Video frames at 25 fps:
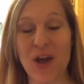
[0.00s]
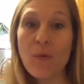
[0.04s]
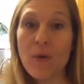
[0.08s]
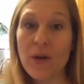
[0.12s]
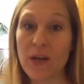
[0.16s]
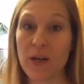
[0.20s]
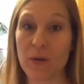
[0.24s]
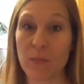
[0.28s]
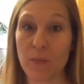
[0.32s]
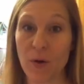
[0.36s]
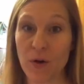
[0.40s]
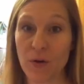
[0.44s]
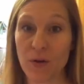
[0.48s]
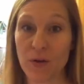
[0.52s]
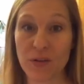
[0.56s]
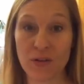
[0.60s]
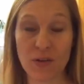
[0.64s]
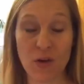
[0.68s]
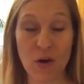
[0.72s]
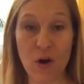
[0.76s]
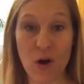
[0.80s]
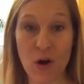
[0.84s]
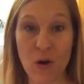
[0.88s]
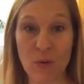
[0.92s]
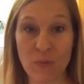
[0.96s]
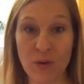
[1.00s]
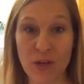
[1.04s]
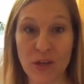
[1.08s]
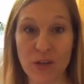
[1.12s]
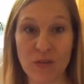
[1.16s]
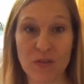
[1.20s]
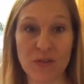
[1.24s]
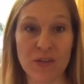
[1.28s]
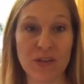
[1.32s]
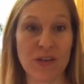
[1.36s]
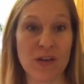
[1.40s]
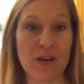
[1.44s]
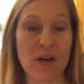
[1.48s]
When he broke his arm, we
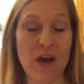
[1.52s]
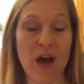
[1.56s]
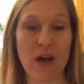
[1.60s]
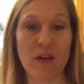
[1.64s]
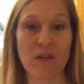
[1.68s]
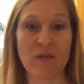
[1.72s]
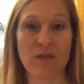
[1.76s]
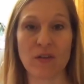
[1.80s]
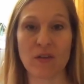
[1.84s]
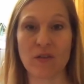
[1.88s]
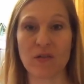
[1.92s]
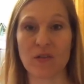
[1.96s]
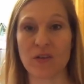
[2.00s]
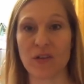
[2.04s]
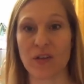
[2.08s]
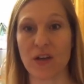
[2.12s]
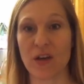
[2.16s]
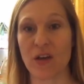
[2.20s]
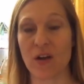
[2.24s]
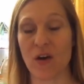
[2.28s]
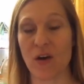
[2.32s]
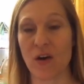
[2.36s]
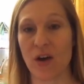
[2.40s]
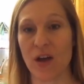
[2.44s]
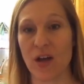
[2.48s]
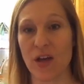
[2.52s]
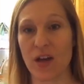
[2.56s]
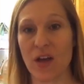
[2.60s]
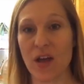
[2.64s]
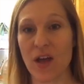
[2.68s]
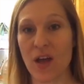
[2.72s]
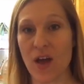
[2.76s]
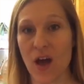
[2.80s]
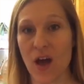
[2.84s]
used it. I've used it on